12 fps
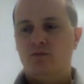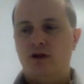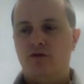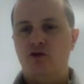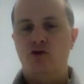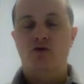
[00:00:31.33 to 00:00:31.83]

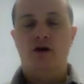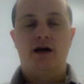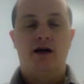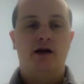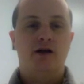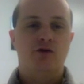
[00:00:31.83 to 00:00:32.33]
if
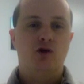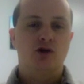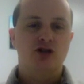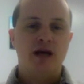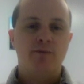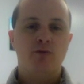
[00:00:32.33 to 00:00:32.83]
you're a
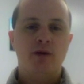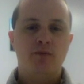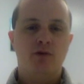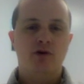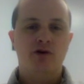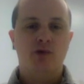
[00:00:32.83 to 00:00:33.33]
chamber
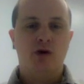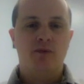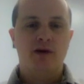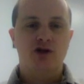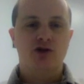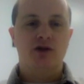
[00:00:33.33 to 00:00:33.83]
member, you want to
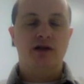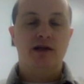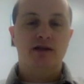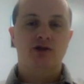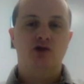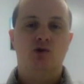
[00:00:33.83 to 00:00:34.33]
make sure you
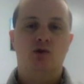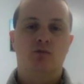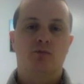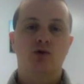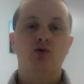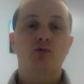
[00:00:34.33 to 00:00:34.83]
get your
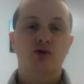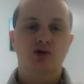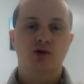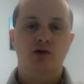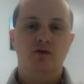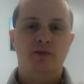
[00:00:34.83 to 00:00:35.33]
booth
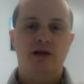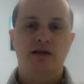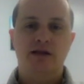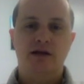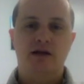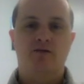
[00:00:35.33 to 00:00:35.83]
reserved because
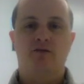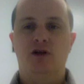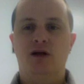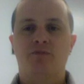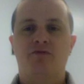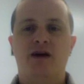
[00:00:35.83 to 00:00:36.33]
they fill
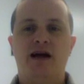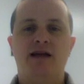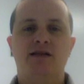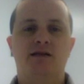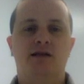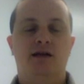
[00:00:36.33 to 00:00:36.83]
up
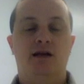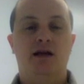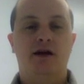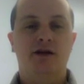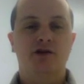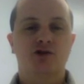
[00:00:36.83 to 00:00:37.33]
fast. A
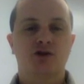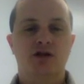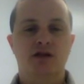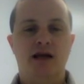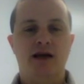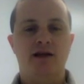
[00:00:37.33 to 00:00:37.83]
lot of interest
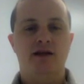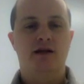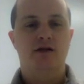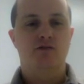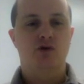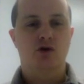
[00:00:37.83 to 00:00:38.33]
in that. And
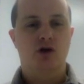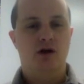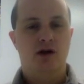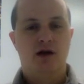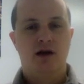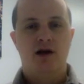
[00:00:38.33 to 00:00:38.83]
if you're a
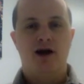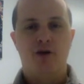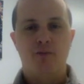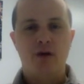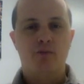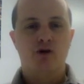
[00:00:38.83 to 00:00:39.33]

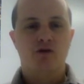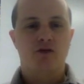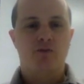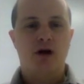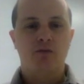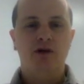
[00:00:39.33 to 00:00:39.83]
member of the
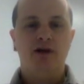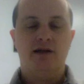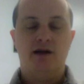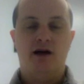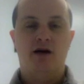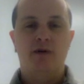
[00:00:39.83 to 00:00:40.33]
public
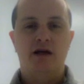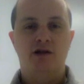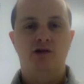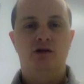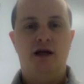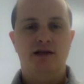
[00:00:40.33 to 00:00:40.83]
and
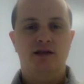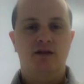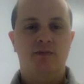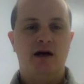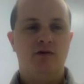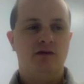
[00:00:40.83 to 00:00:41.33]
you'd like to
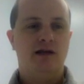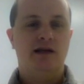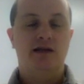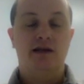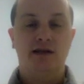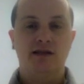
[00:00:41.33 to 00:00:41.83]
come out
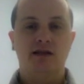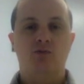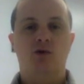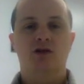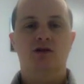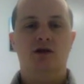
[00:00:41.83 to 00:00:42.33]
and see
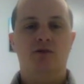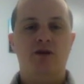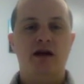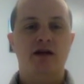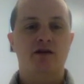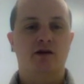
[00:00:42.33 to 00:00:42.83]
what
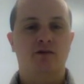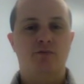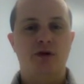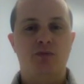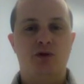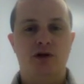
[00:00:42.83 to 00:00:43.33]
many of the
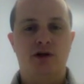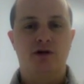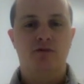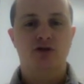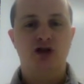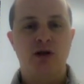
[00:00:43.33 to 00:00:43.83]
people and
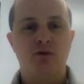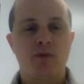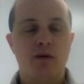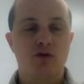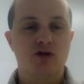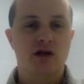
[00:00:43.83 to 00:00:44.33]
chamber
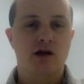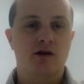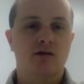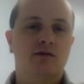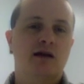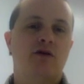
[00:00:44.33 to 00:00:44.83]
members in
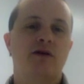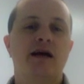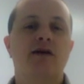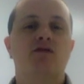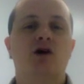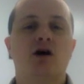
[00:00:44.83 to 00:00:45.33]
our county
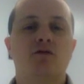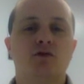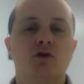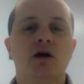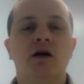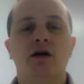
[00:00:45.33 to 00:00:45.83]
have to
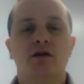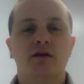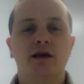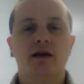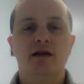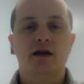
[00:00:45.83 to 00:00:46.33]
offer,
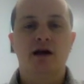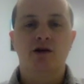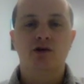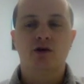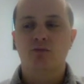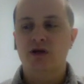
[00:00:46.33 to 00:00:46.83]
then
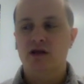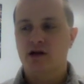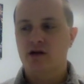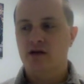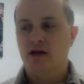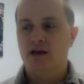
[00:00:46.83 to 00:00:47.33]
you can be
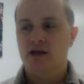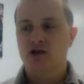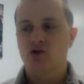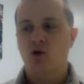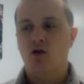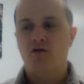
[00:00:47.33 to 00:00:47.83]
there. Again, that's
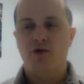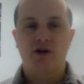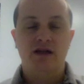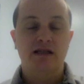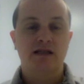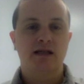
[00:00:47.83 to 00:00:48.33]

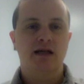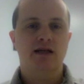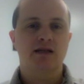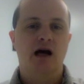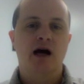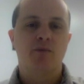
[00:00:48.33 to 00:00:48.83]
12:30 to
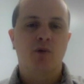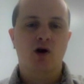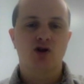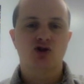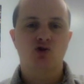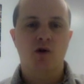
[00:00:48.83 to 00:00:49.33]
6 on
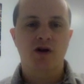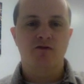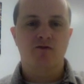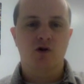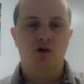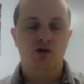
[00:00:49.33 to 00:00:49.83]
March
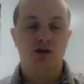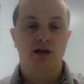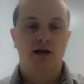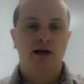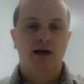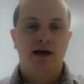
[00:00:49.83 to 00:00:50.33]
21st,
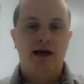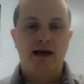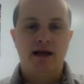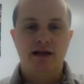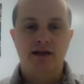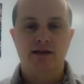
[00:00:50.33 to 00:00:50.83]

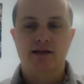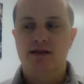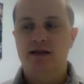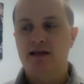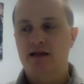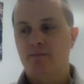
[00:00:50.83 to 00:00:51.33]
and it's
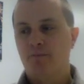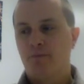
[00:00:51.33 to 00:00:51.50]
the